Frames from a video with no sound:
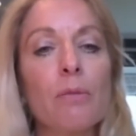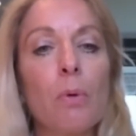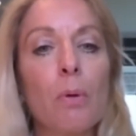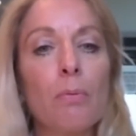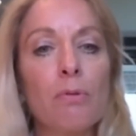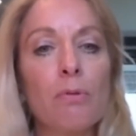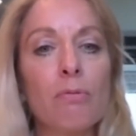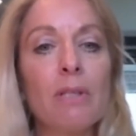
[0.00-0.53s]
what
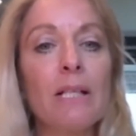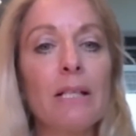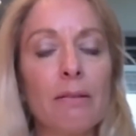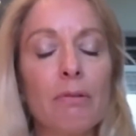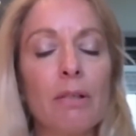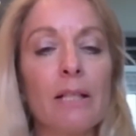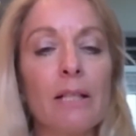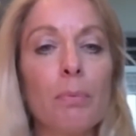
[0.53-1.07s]
was really,
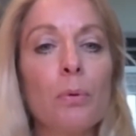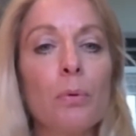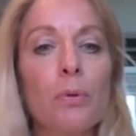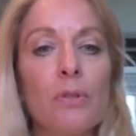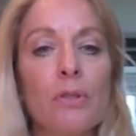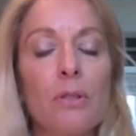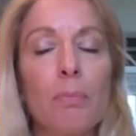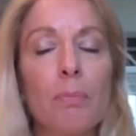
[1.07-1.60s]
really
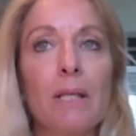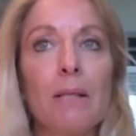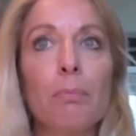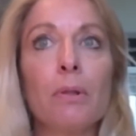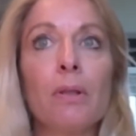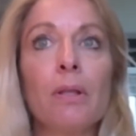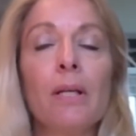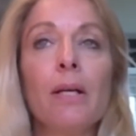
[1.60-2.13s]
important to
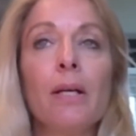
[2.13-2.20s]
people.